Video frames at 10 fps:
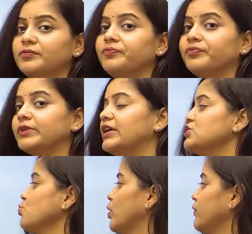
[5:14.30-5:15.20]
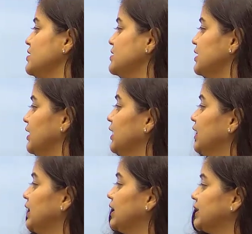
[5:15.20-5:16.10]
That is what we see.
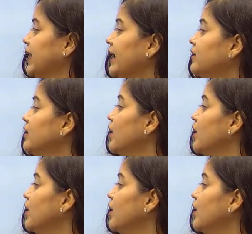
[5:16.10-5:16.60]
Then